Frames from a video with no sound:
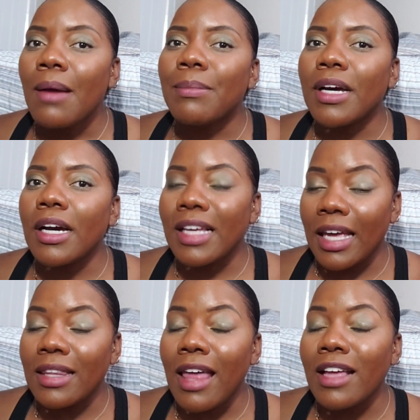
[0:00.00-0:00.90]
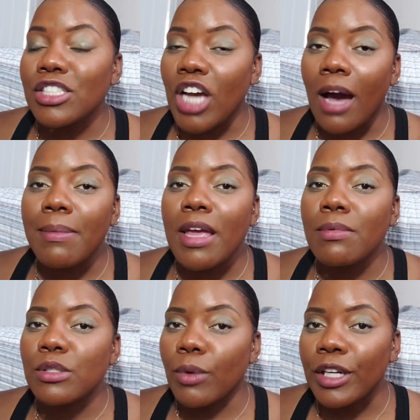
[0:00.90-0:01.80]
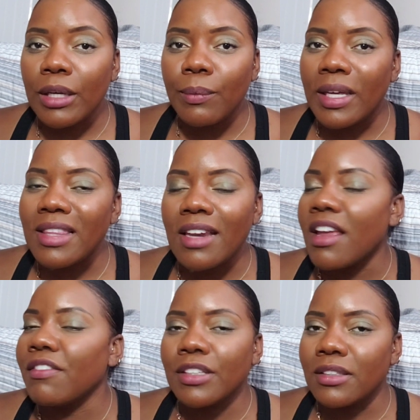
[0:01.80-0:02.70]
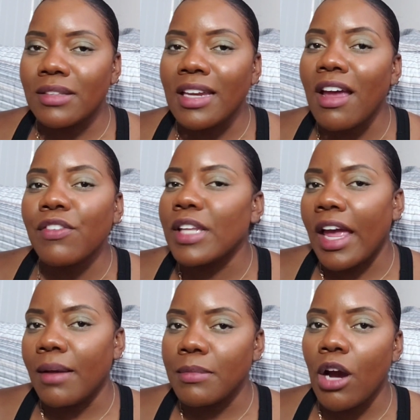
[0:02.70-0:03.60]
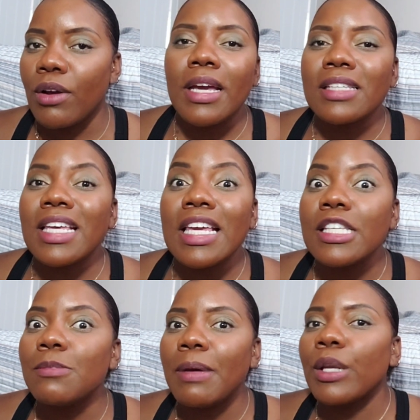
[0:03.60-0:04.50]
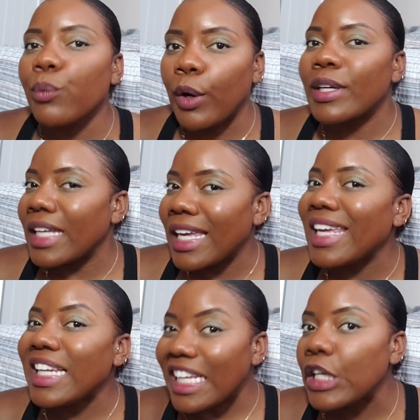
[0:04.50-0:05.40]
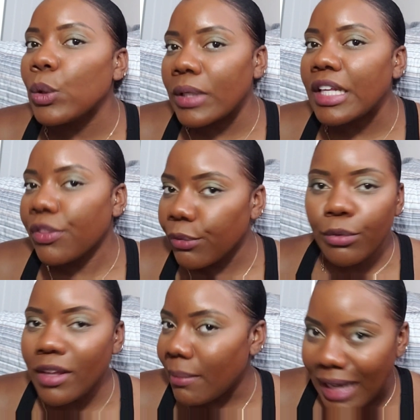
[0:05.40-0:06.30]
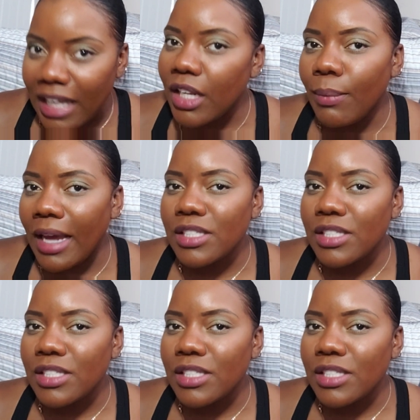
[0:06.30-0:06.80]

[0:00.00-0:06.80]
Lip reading: But again, that job that he was working with, they never let him go because he's been working illegally through them anyway.